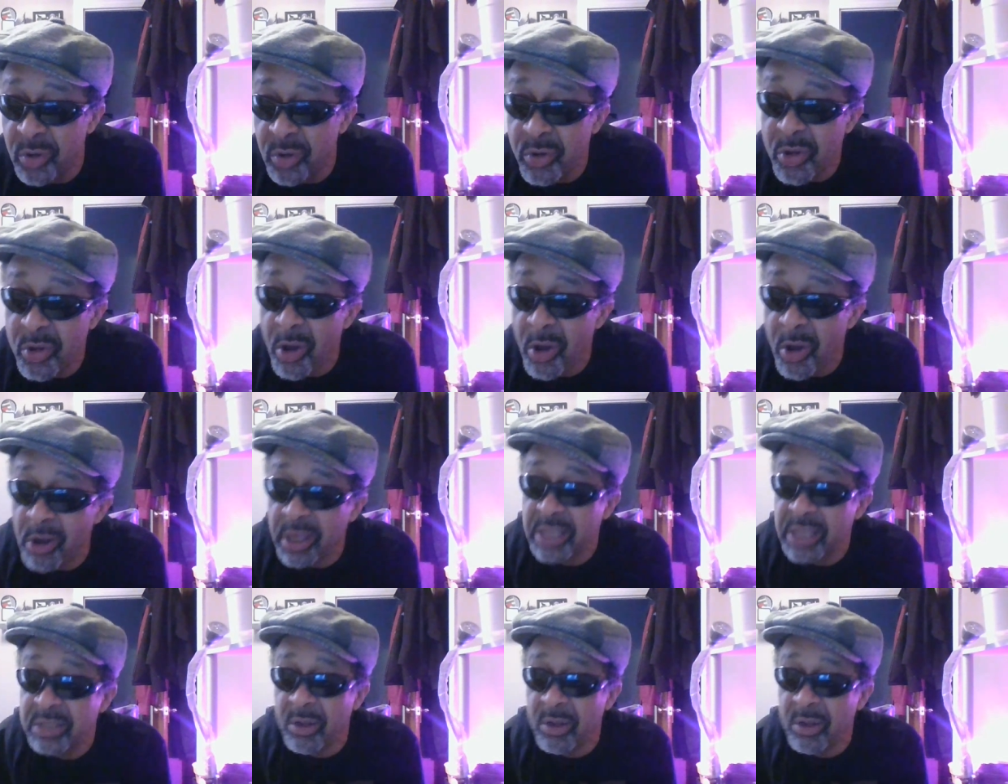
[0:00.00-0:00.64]
New
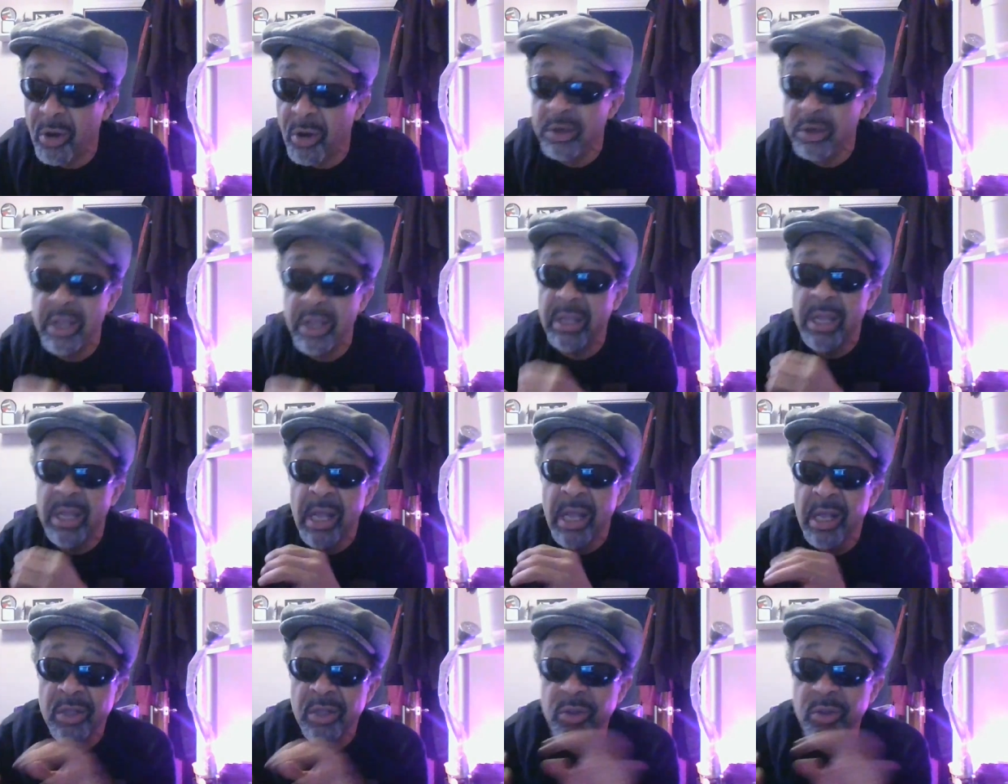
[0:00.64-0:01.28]

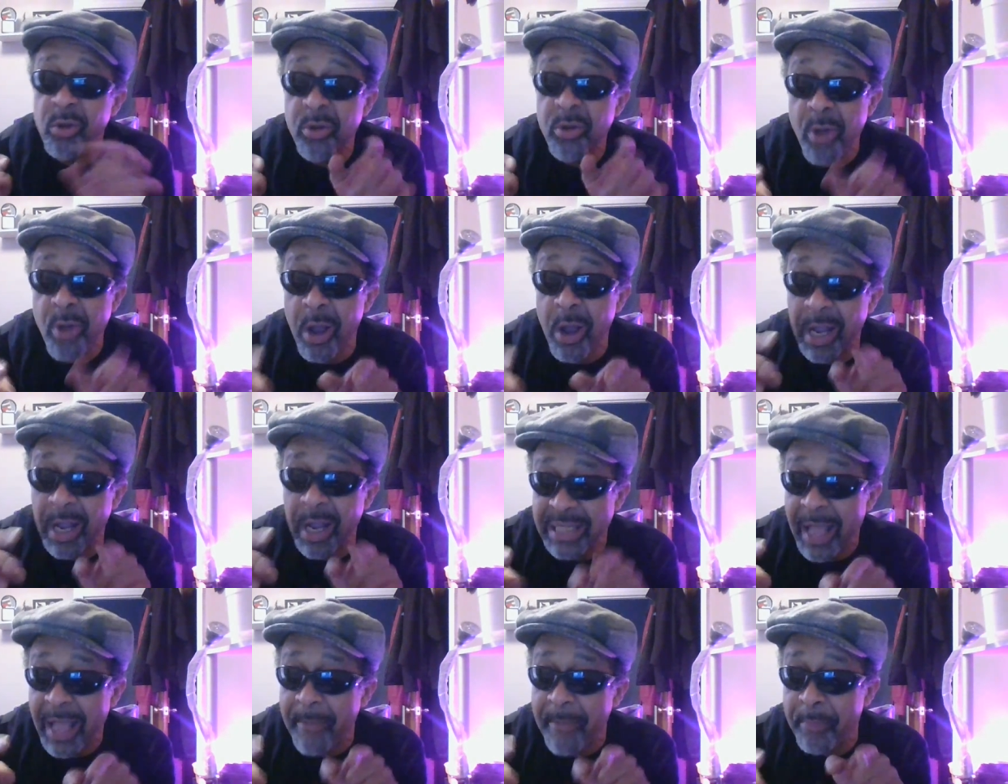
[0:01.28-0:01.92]
York
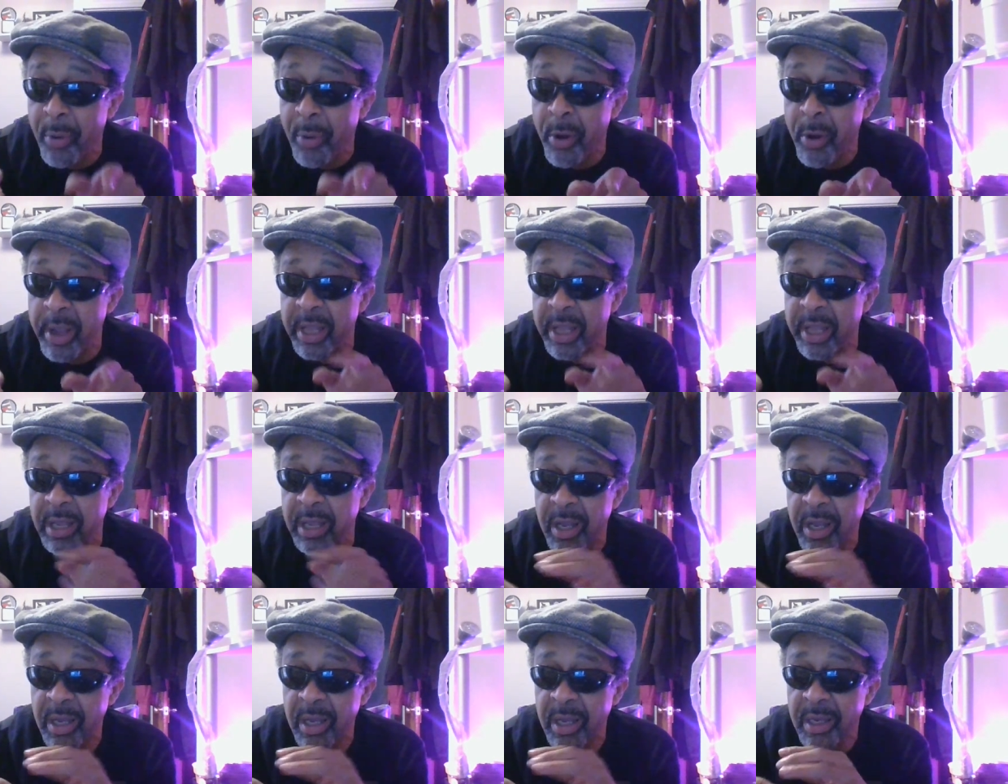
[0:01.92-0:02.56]
at that point
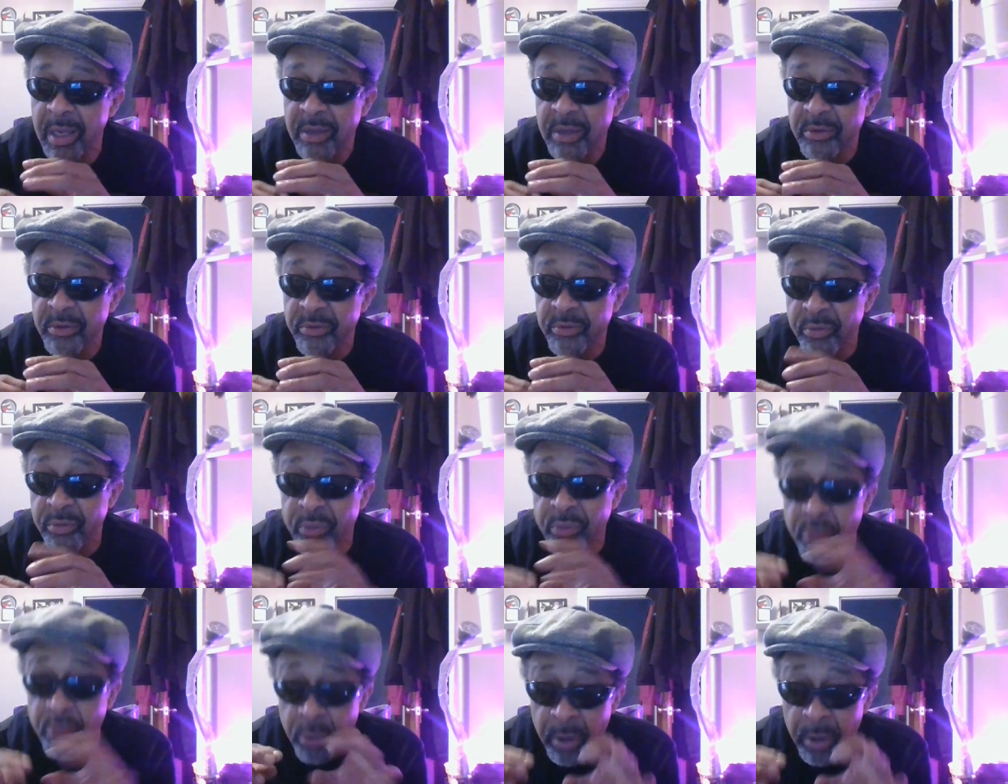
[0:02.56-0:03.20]

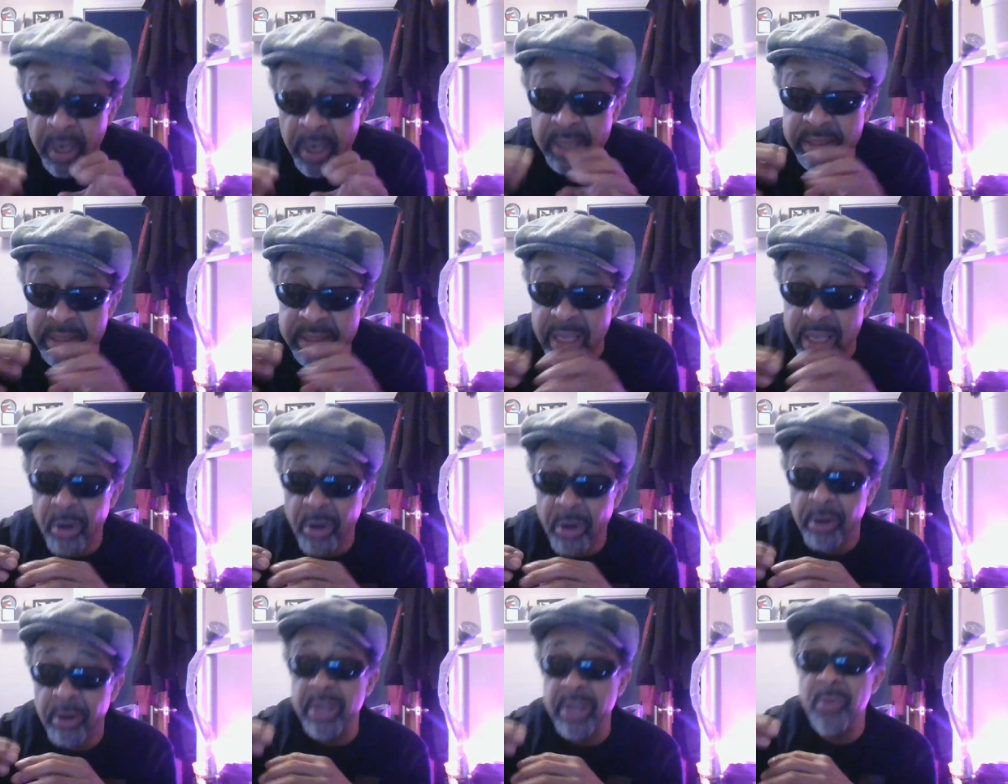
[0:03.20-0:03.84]
really
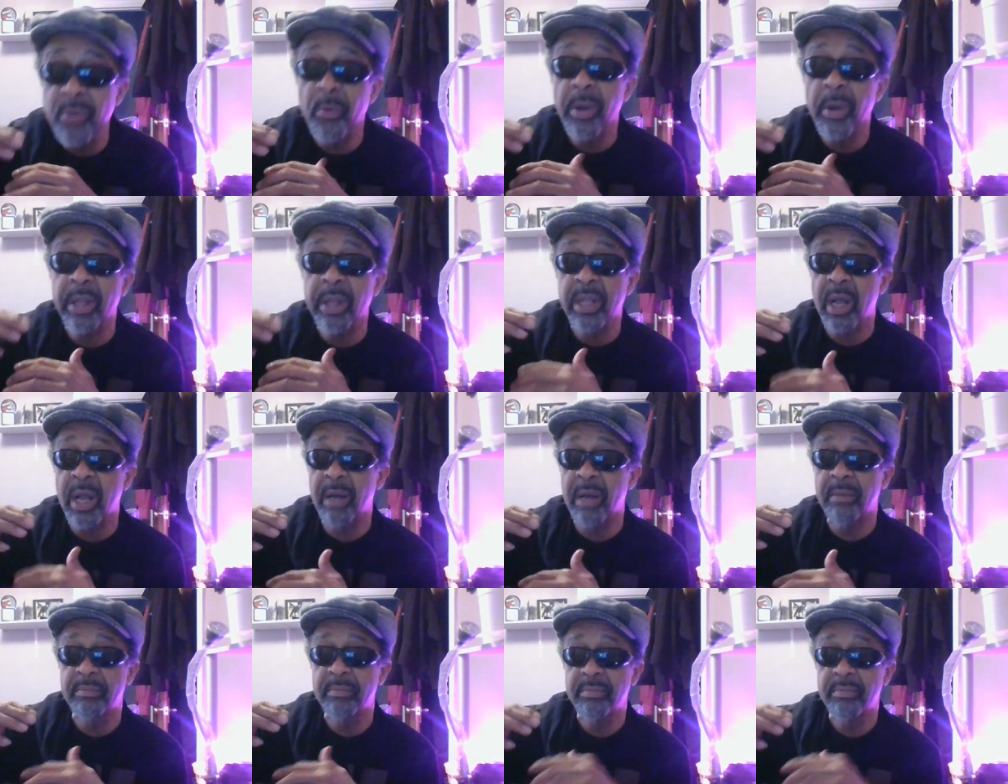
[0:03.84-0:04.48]
only went
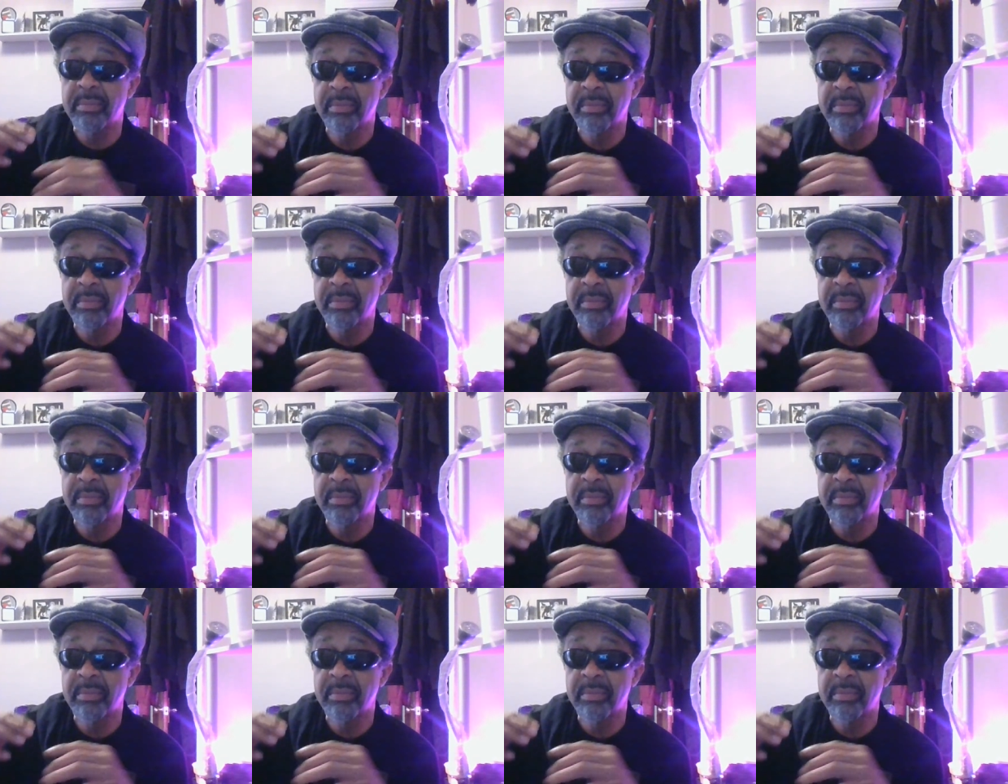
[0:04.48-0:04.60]
up